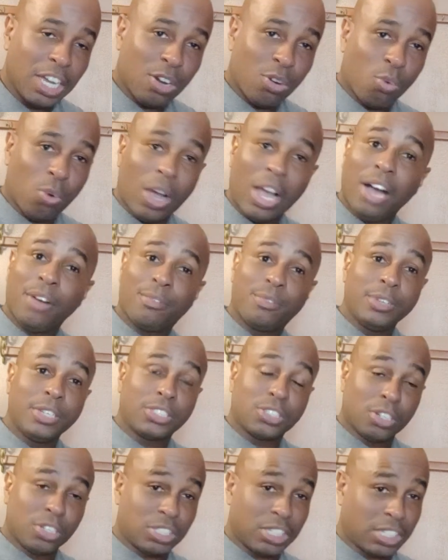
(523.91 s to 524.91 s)
wild
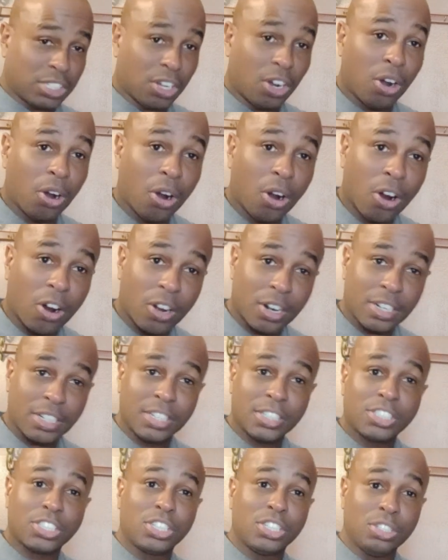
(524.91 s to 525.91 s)
fish are just
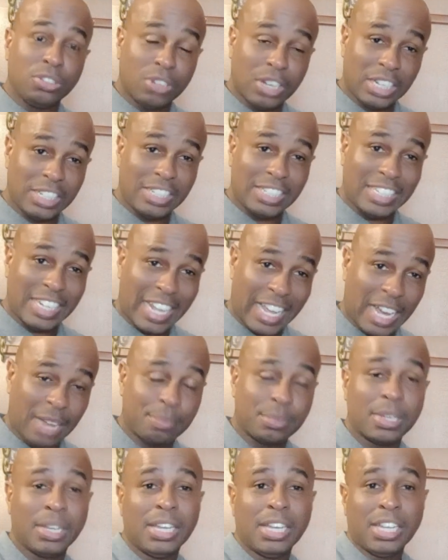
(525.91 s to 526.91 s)
harder to
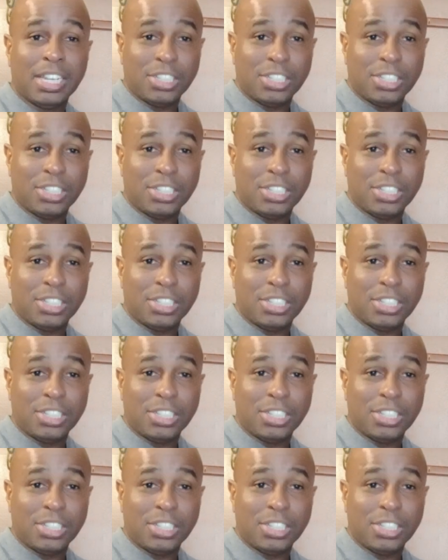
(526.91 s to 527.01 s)
adapt